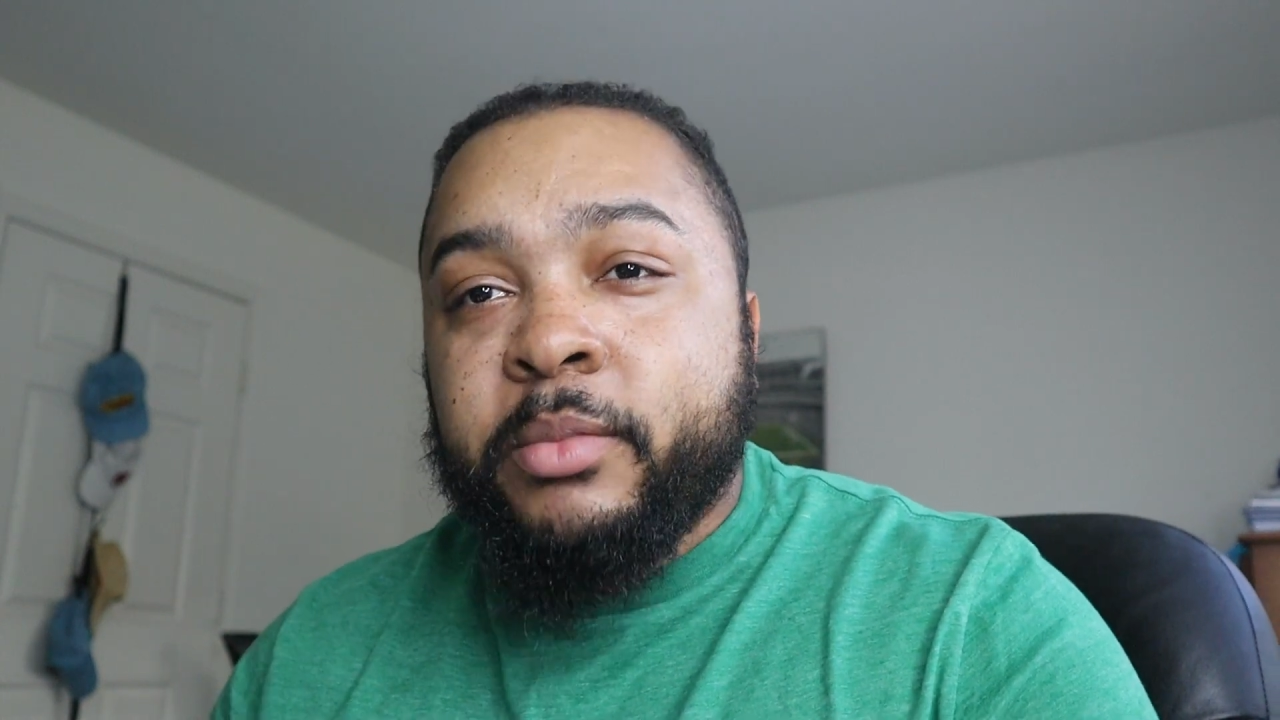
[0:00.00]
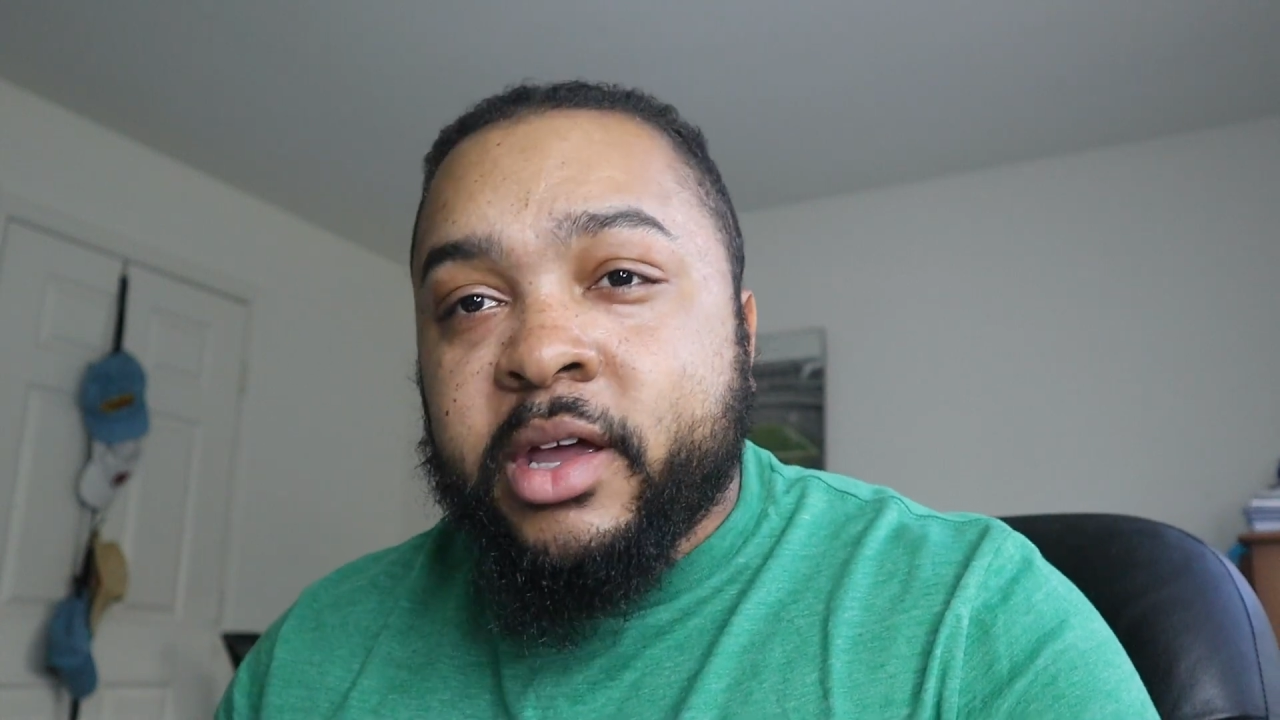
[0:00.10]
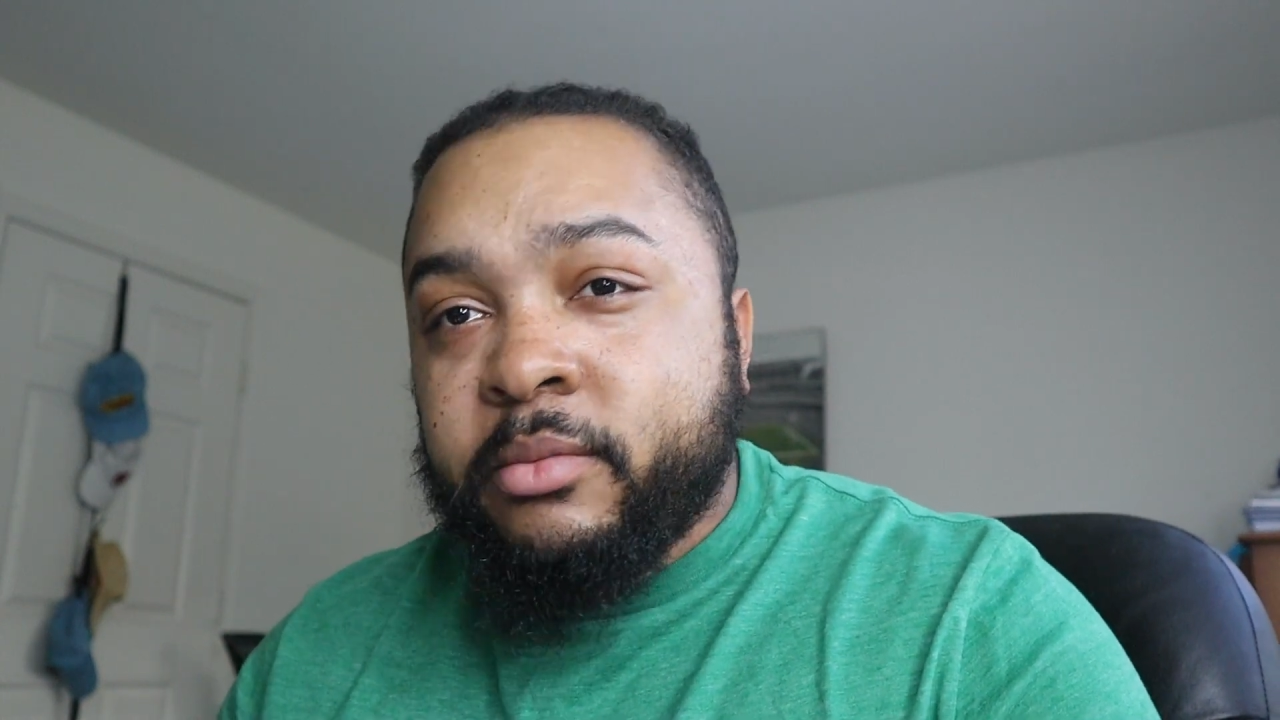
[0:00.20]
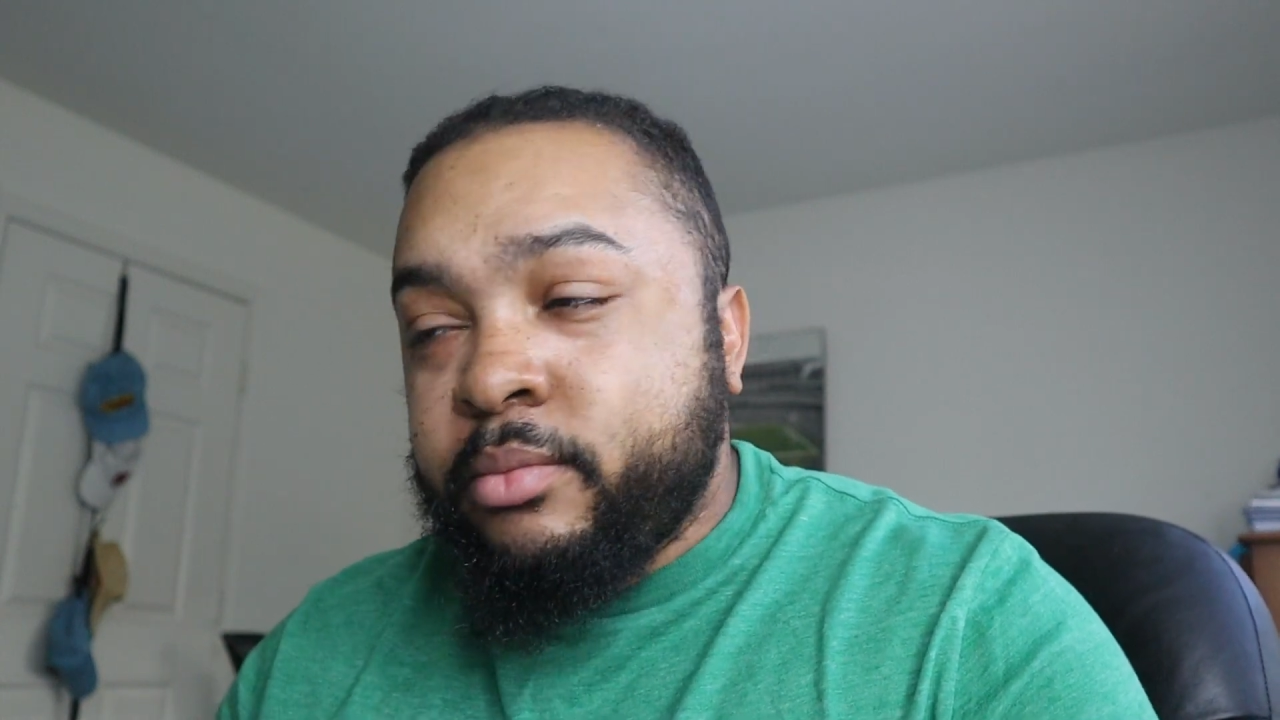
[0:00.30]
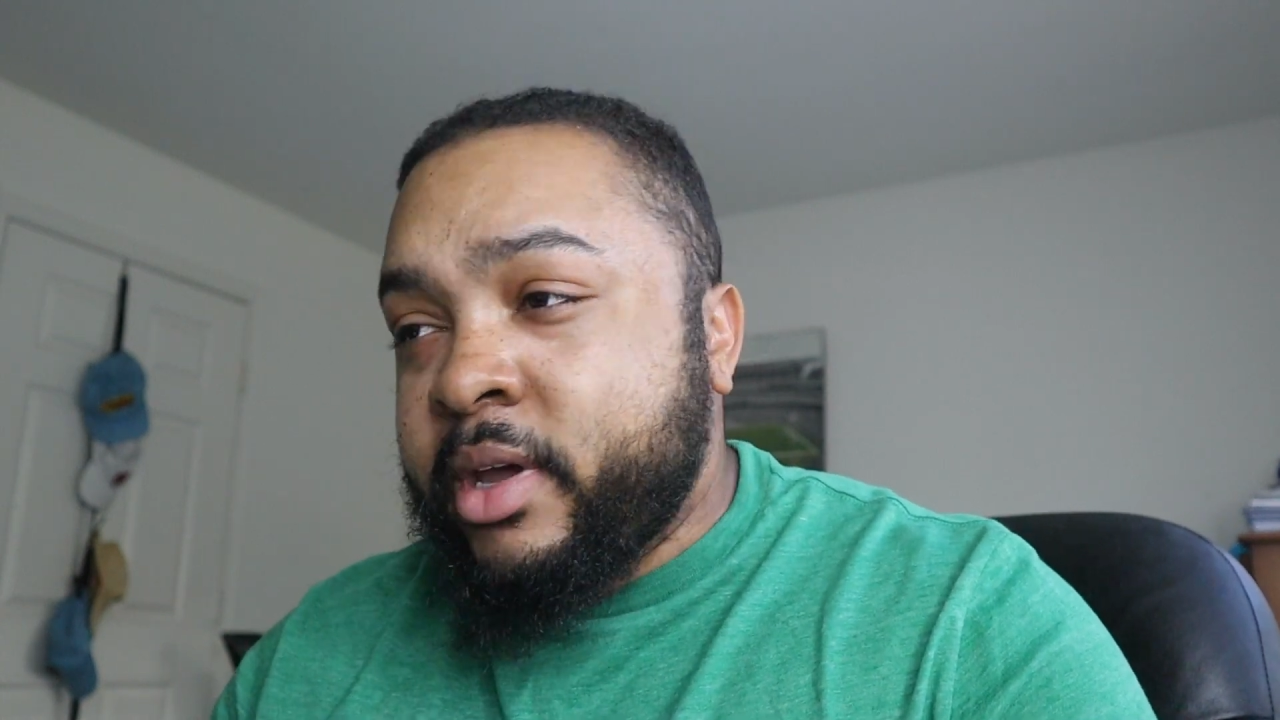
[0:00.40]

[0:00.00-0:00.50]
big